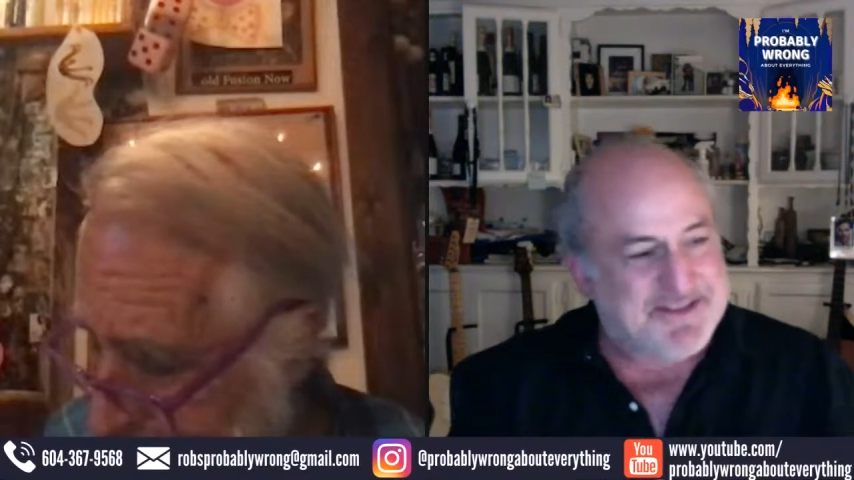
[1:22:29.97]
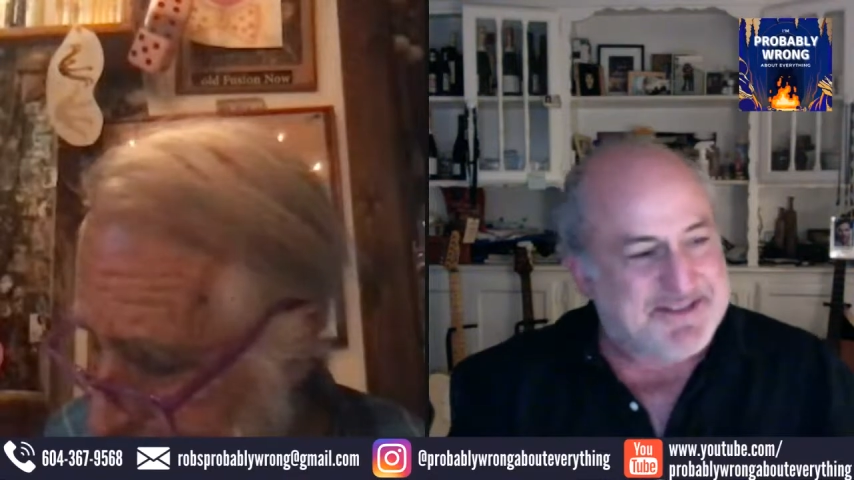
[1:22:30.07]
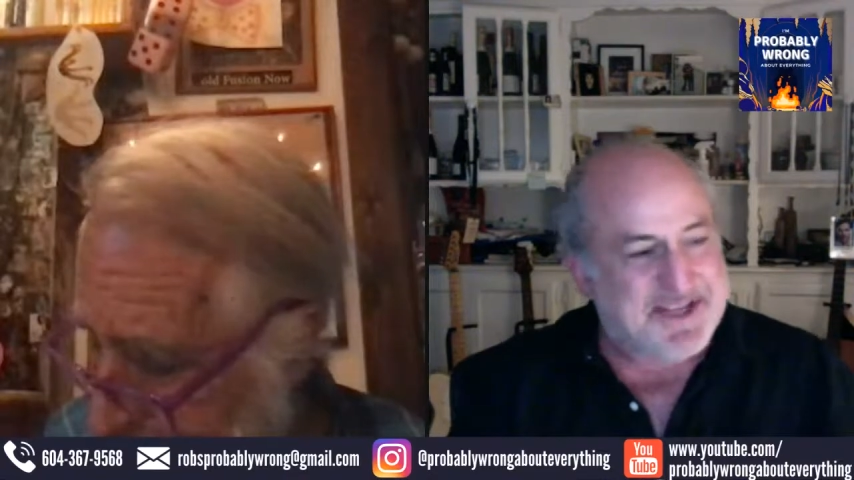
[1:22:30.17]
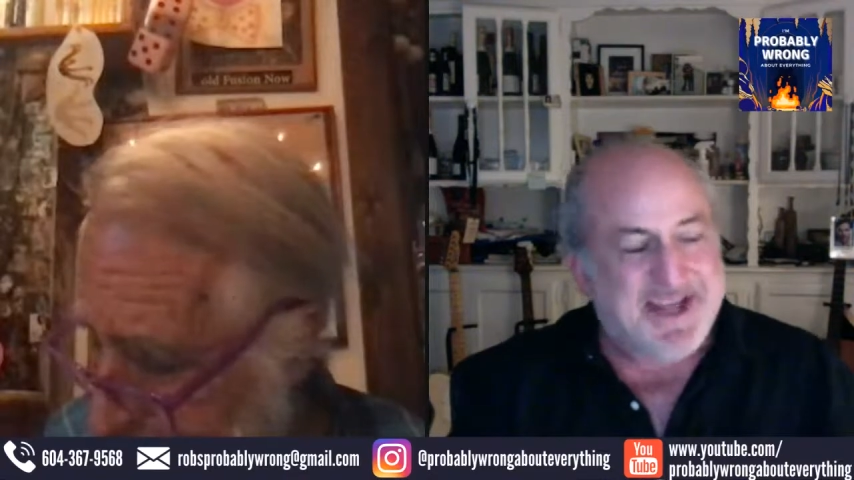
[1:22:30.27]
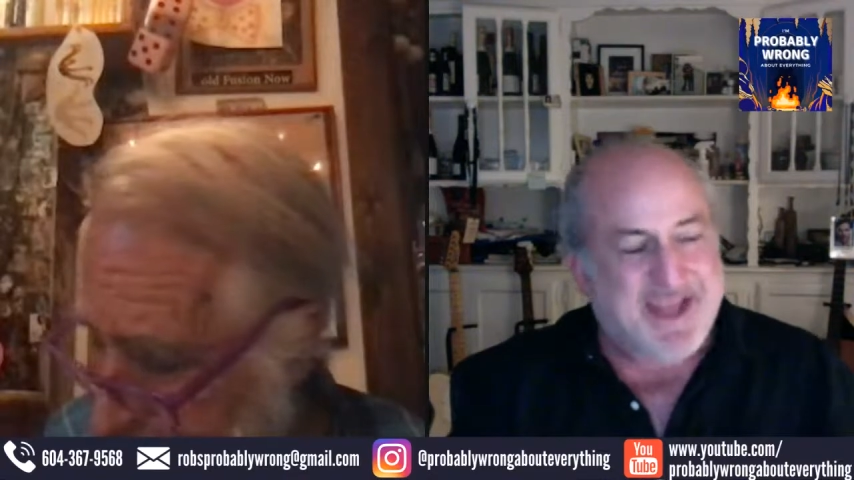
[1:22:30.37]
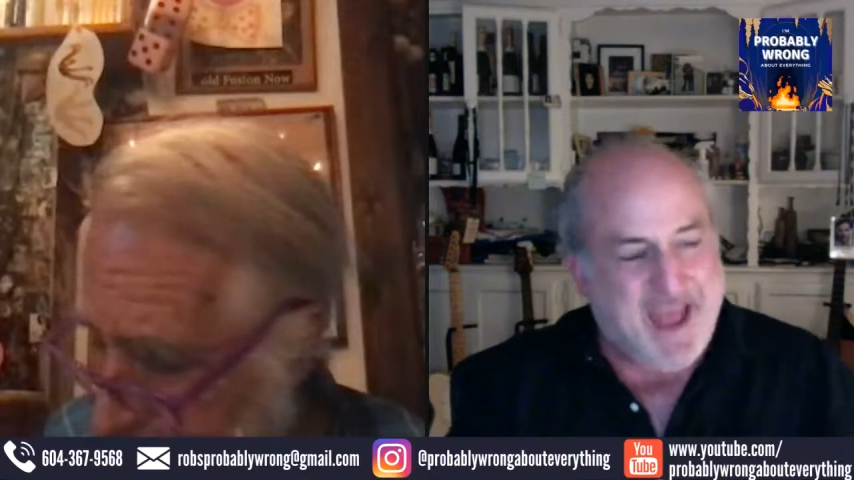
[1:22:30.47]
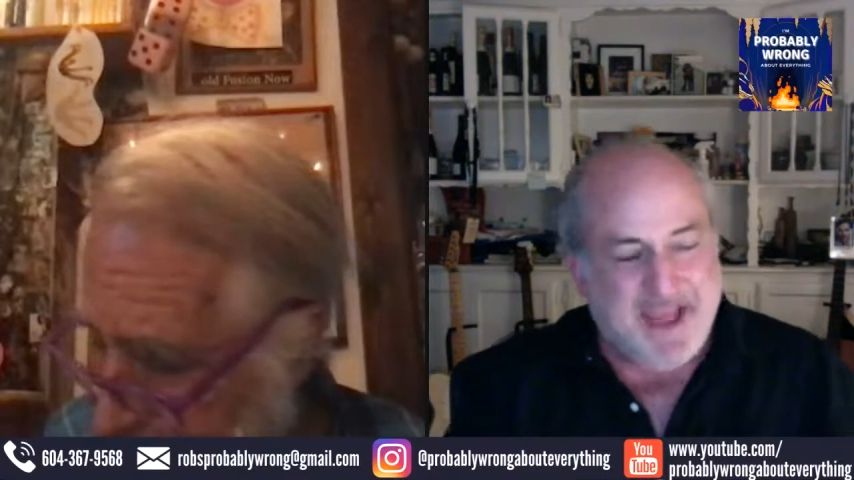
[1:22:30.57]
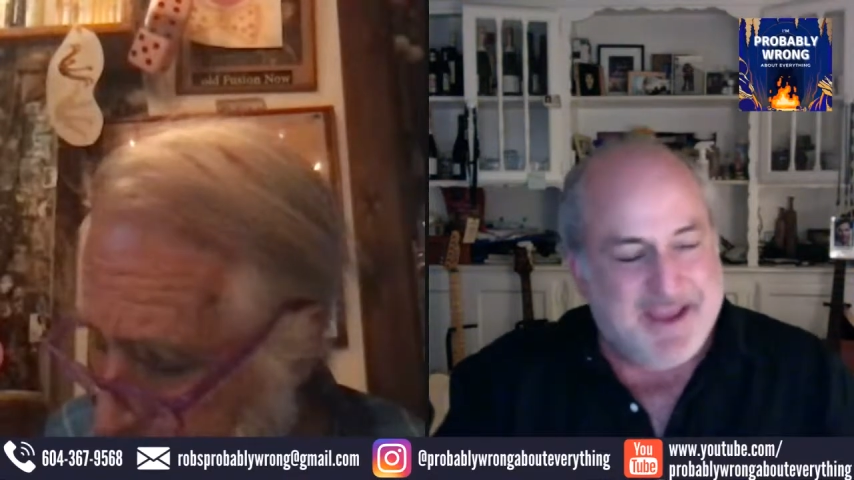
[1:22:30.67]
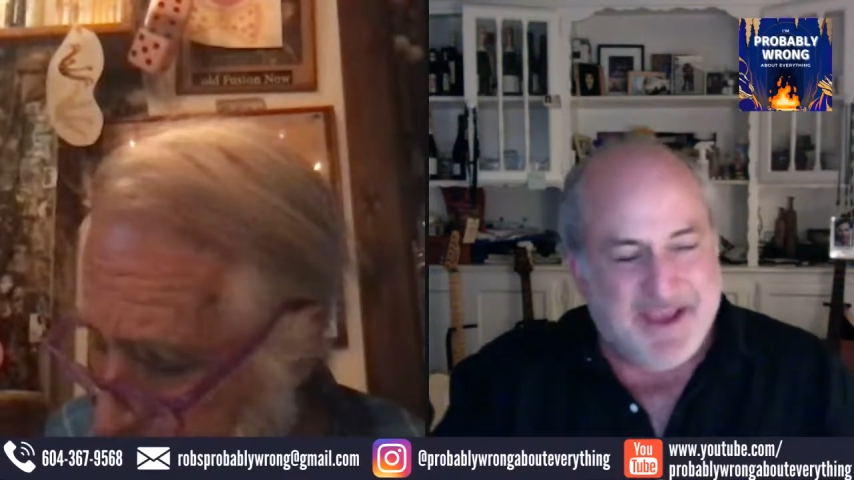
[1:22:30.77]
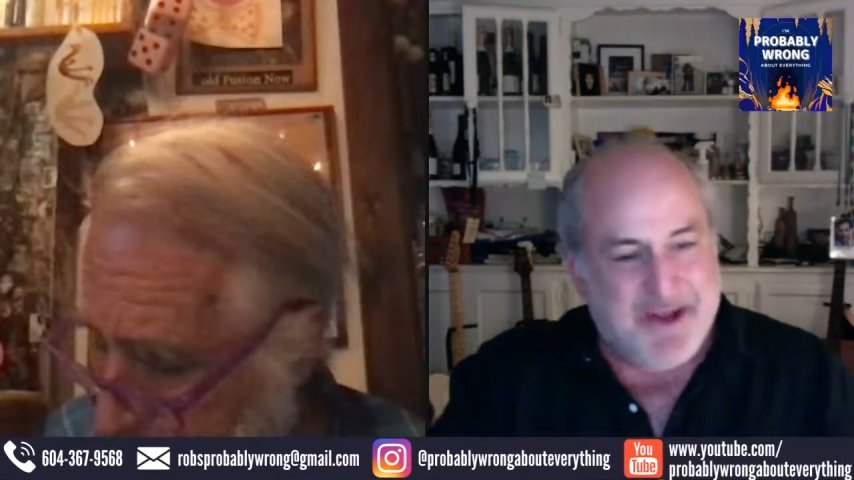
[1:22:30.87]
saying, hey,